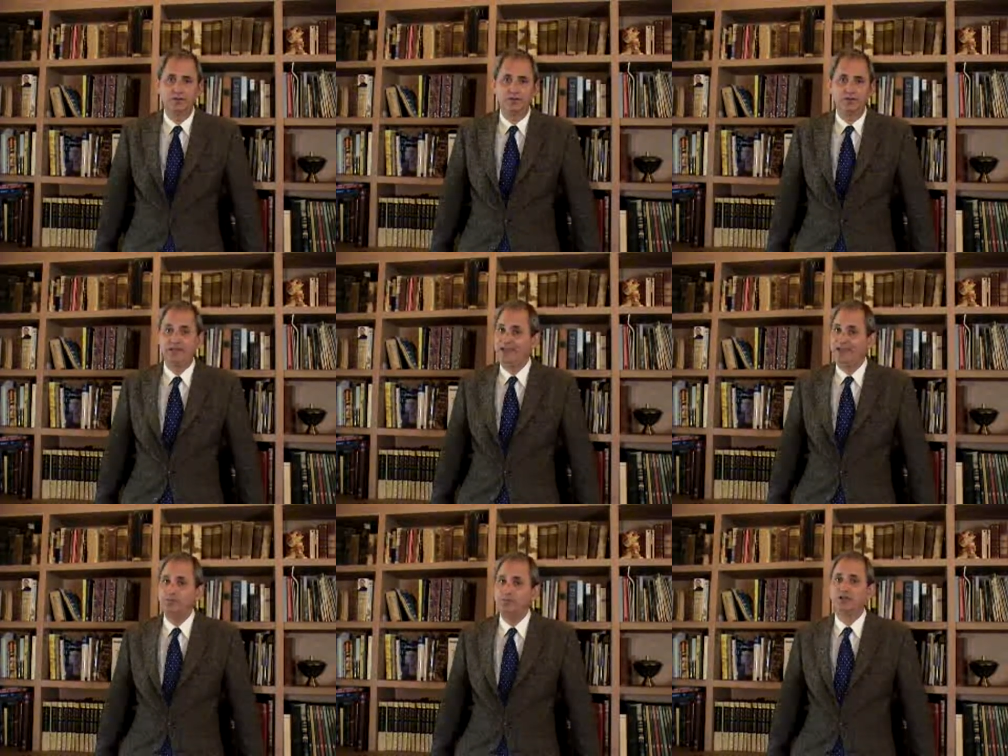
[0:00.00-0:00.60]
They
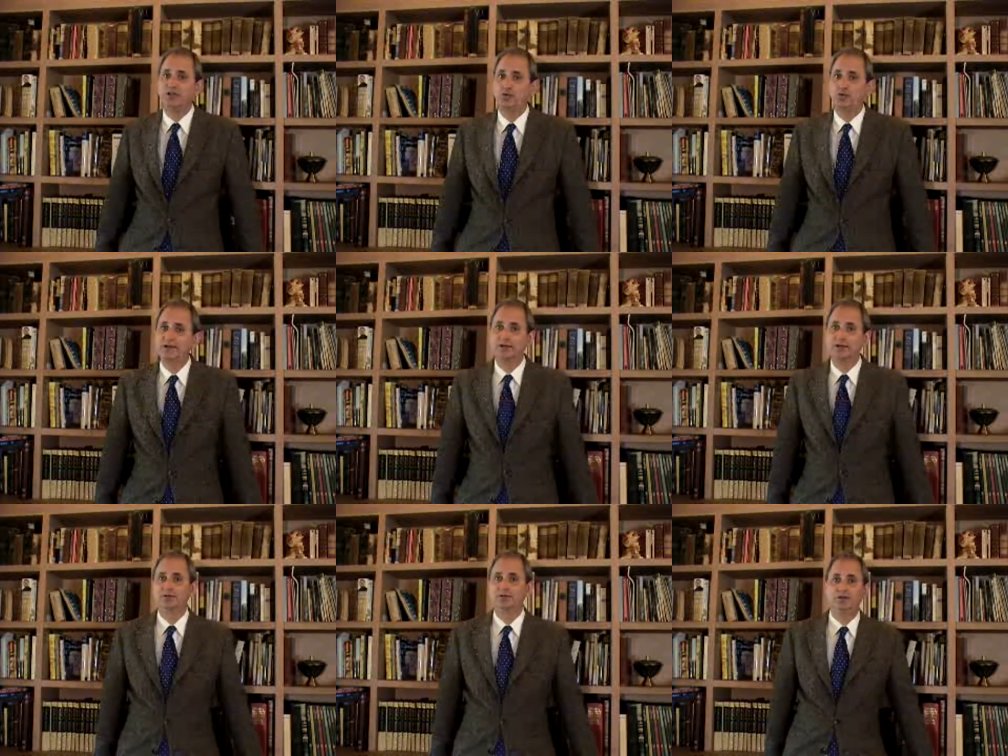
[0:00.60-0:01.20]
can be
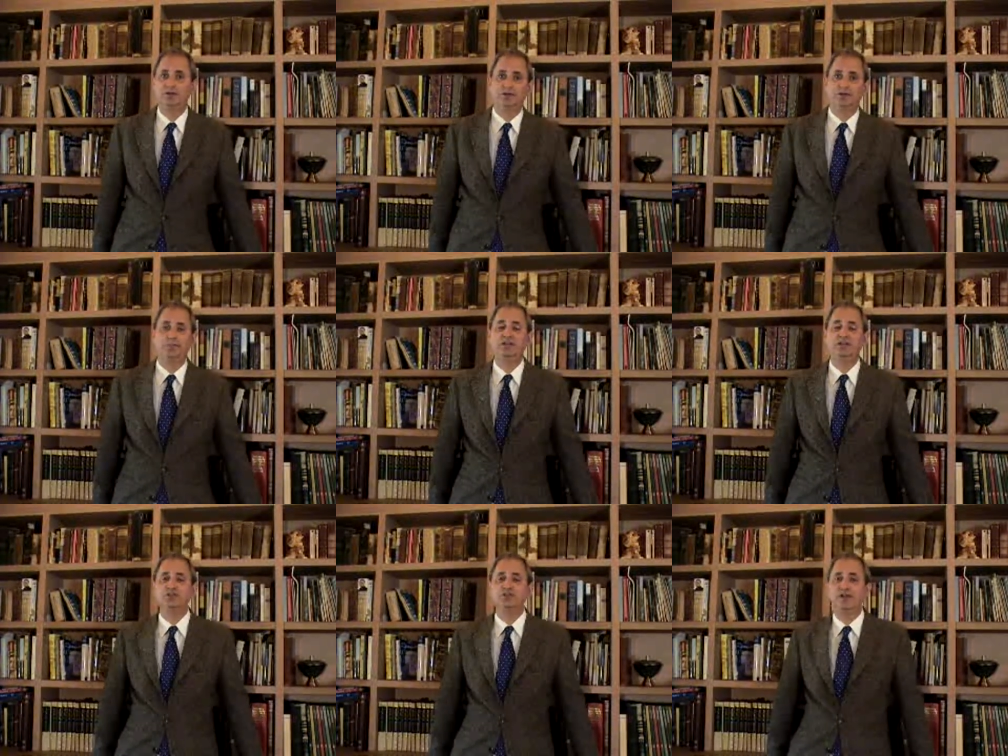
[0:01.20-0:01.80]
quick. It
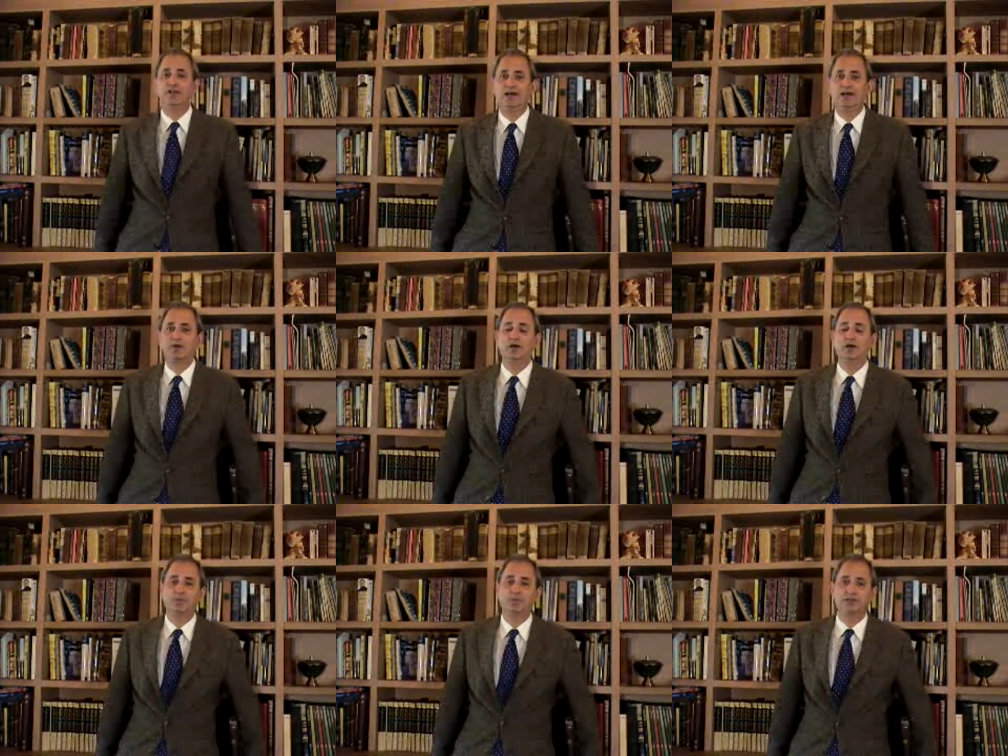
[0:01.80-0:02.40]
depends on how
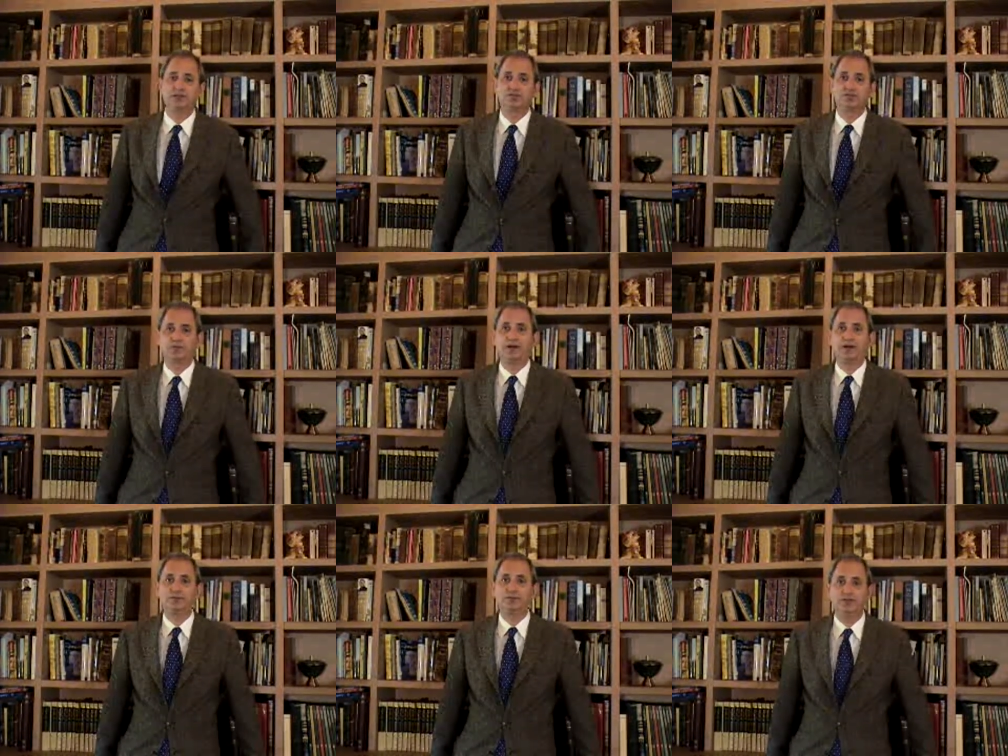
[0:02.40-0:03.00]
complex the
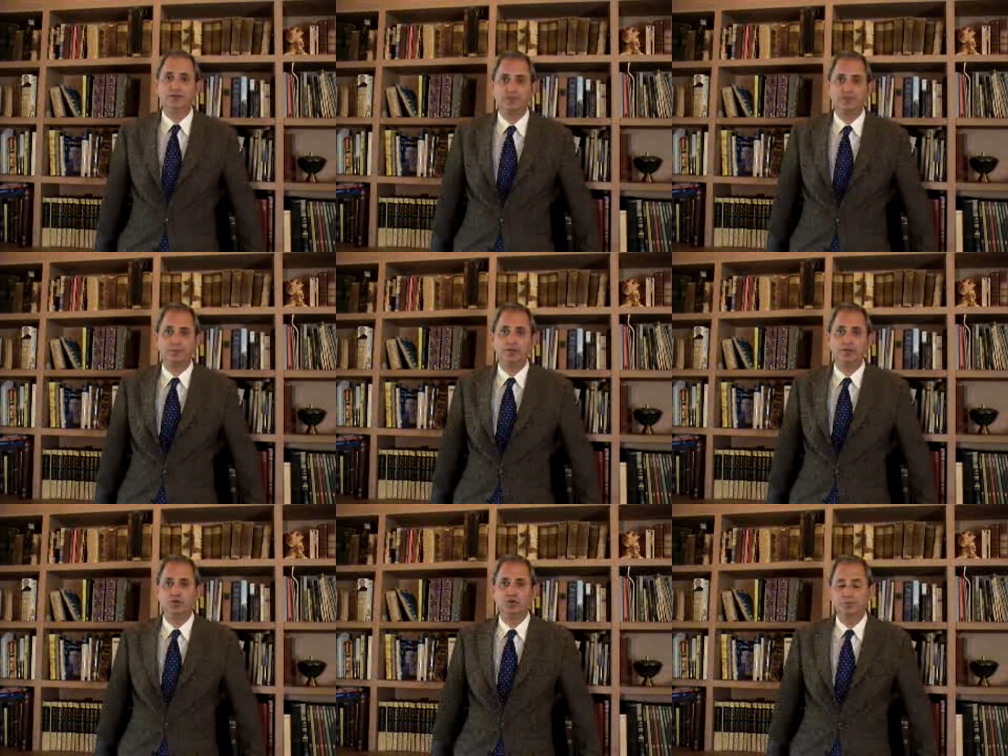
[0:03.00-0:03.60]
problem is, how
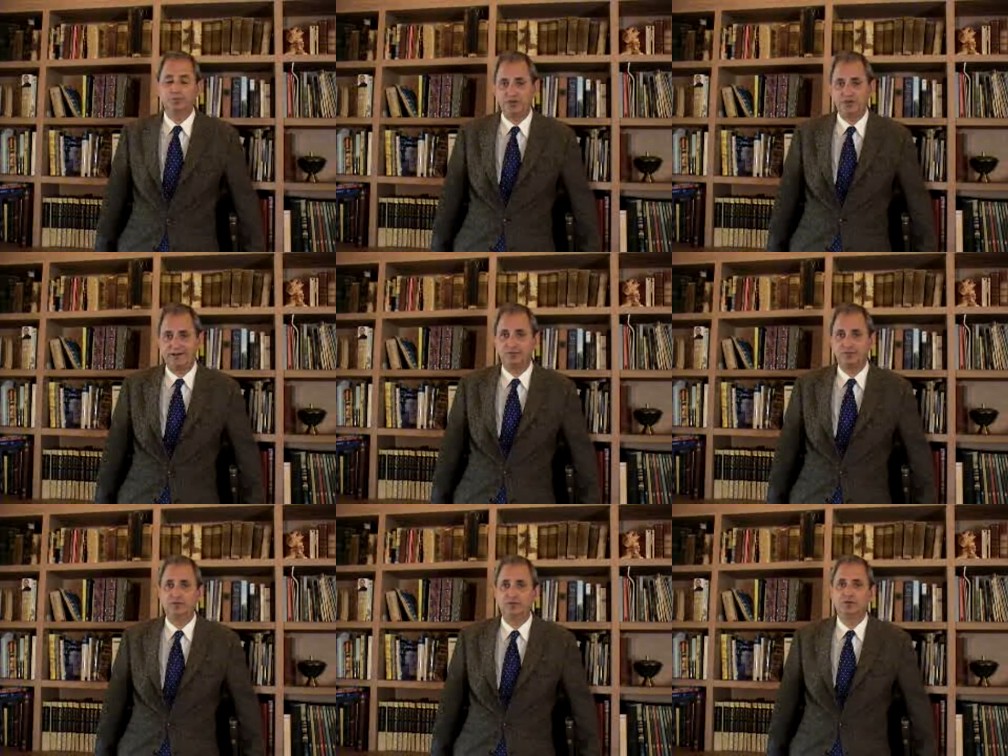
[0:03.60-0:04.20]
many groups you
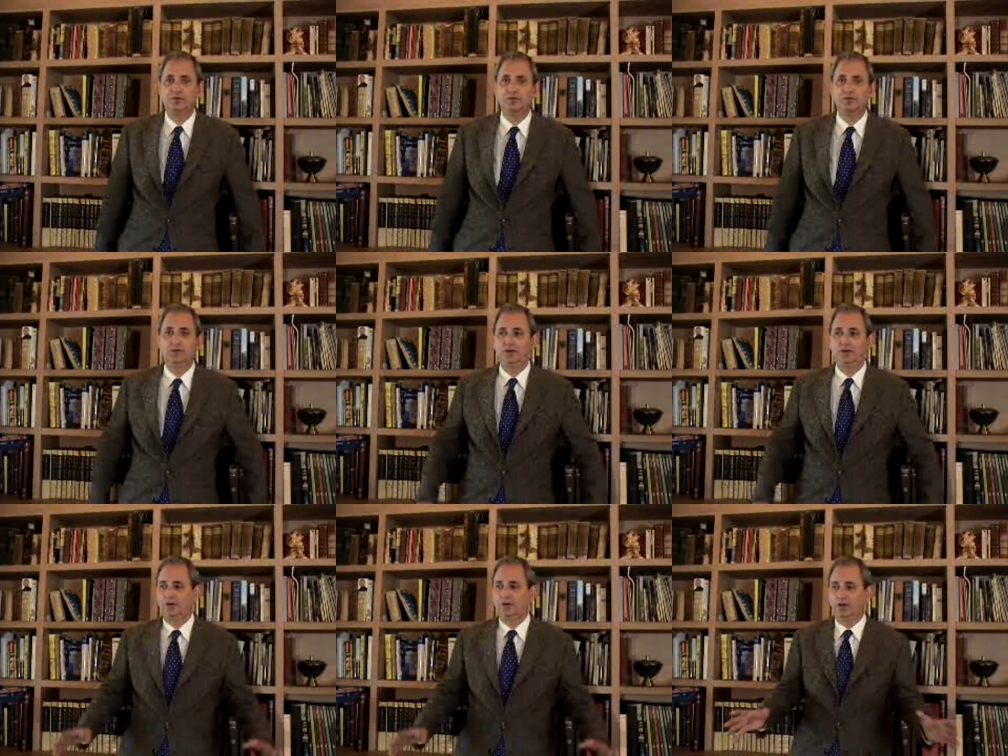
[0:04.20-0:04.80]
have to
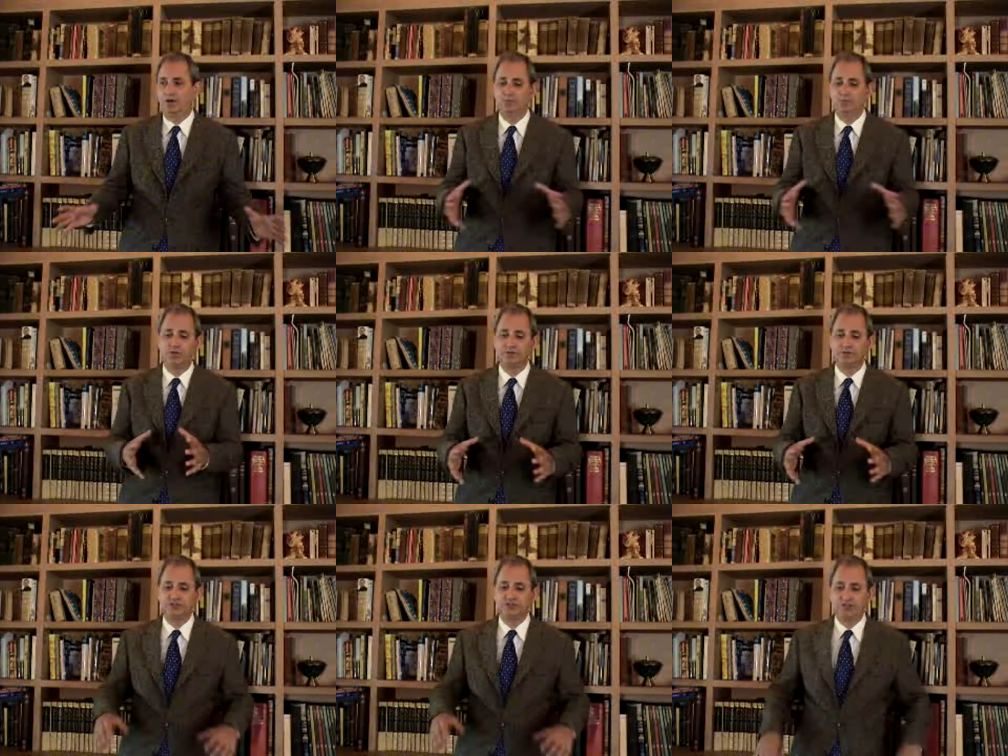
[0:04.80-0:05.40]

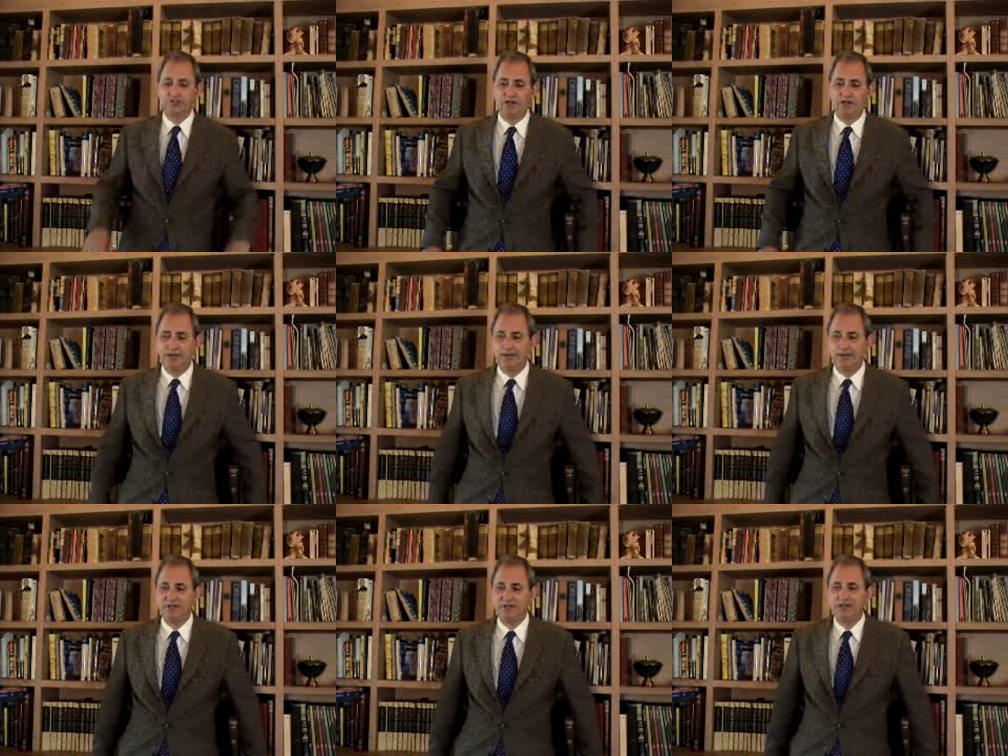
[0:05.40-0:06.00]
merge,
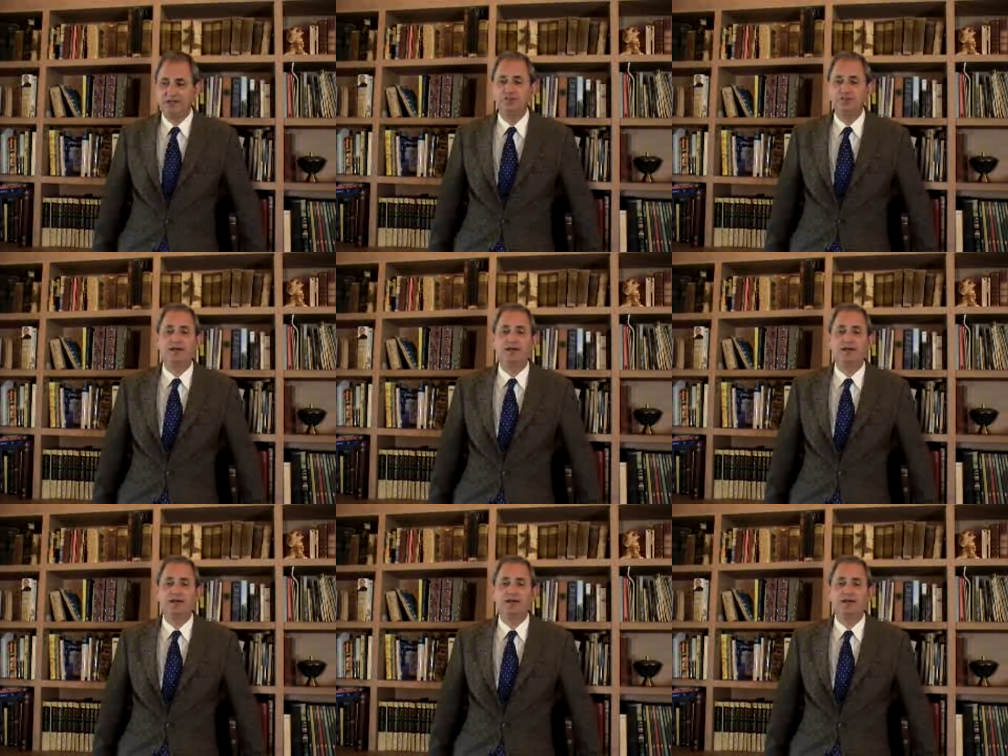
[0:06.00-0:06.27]
how many